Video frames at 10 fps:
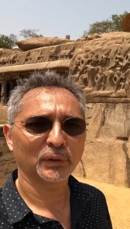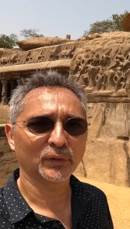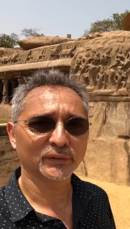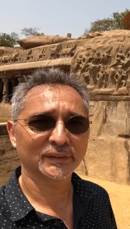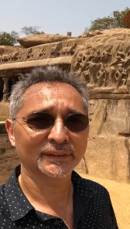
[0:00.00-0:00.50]

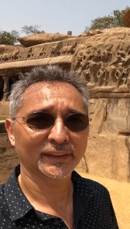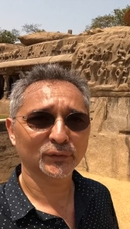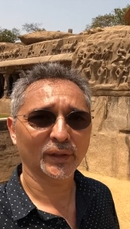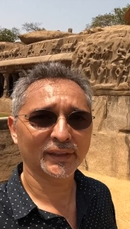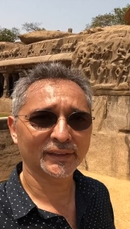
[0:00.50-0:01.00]
pose. That's
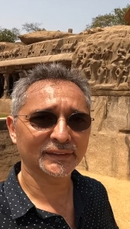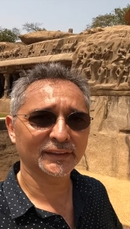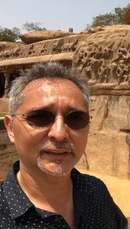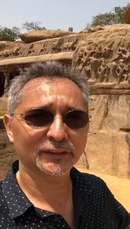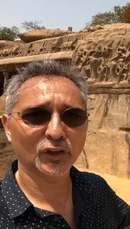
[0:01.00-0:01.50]
why you can see
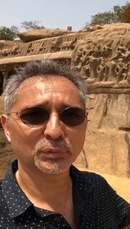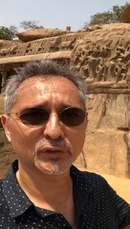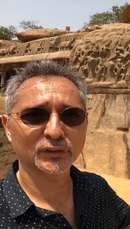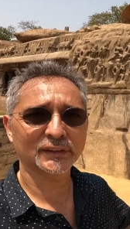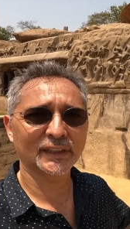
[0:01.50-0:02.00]
in the
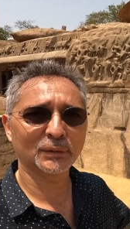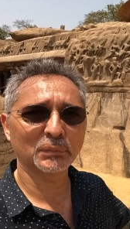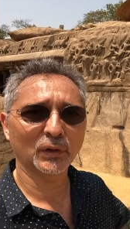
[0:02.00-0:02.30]
sculpture skin and